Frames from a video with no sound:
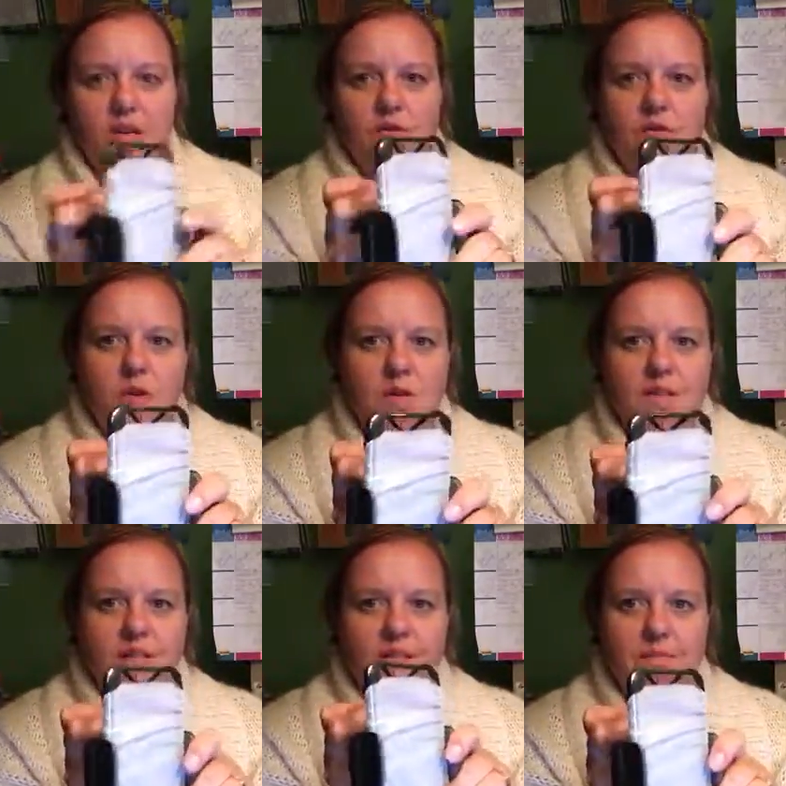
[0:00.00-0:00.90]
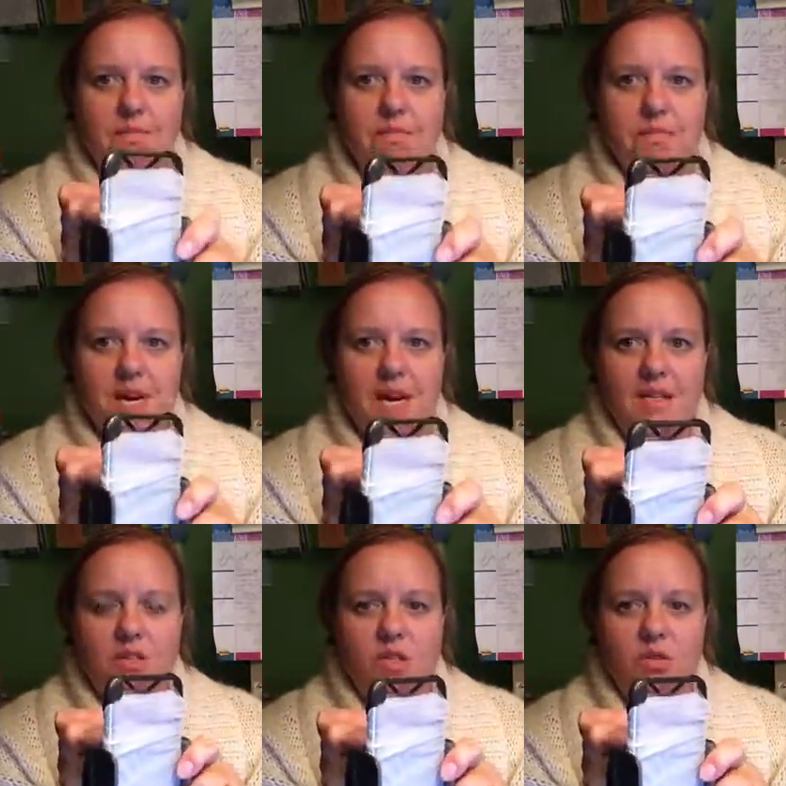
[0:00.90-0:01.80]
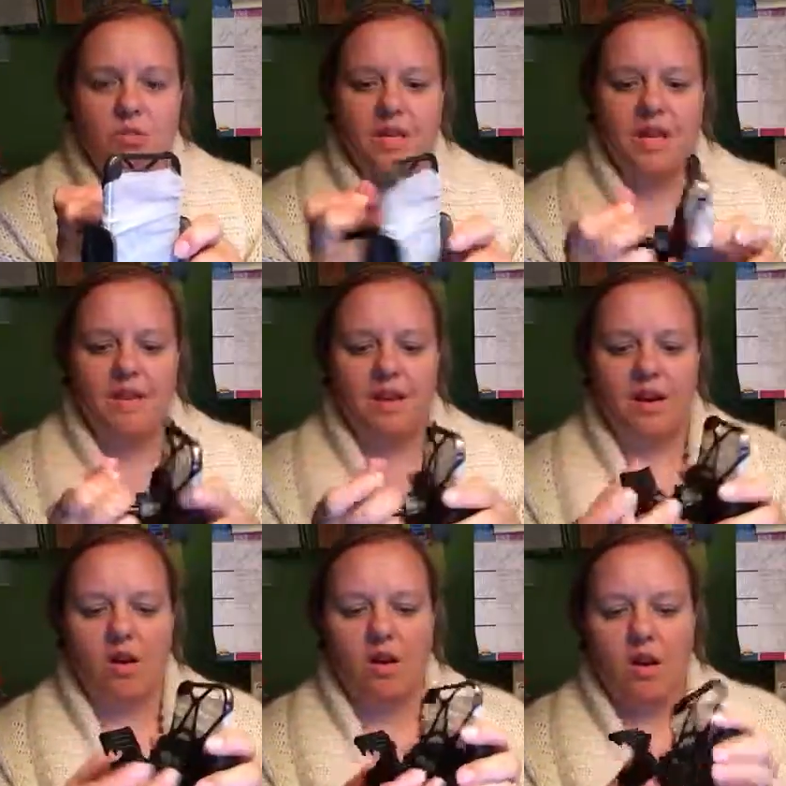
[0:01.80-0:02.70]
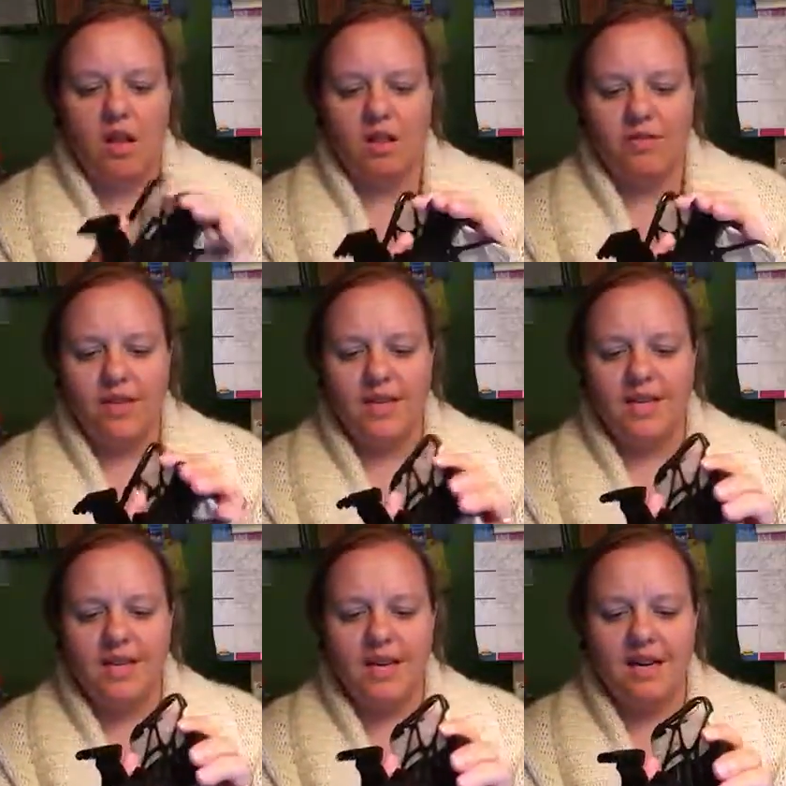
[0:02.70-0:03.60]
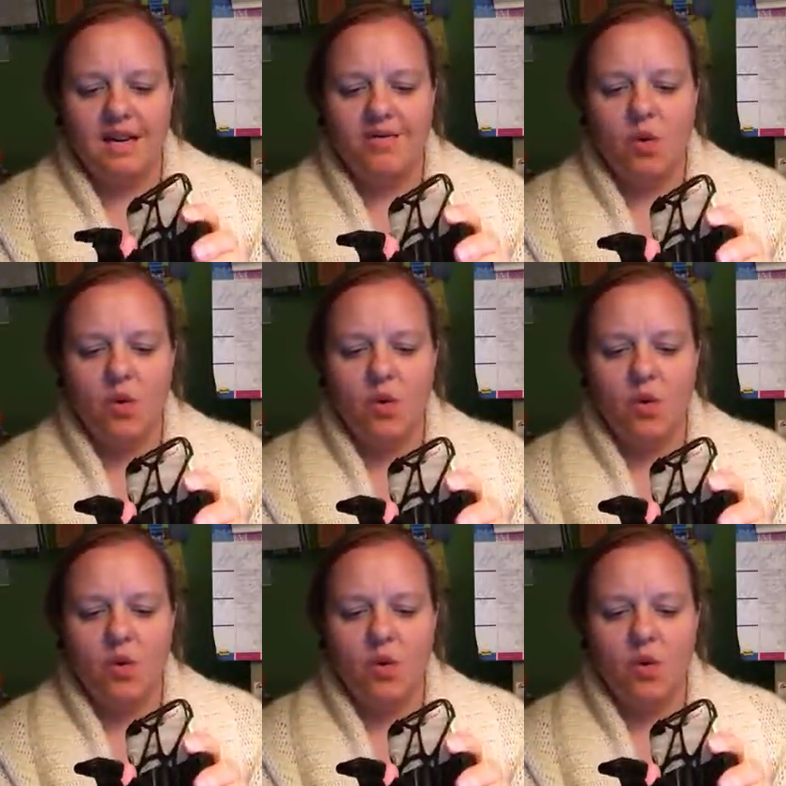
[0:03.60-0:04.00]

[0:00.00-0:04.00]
your phone isn't going to budge really in there at all if you get it tight enough.